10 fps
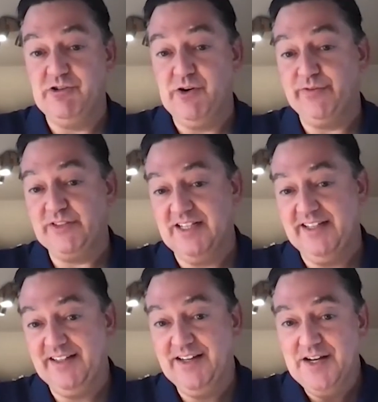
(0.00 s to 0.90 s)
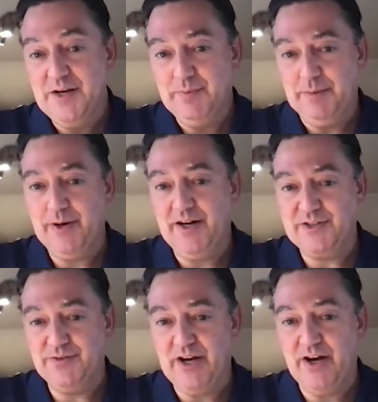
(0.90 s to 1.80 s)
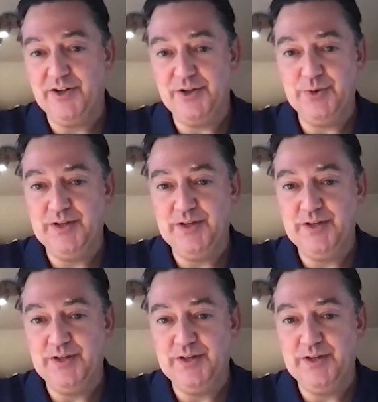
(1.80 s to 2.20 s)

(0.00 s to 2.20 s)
And obviously being part of Yahoo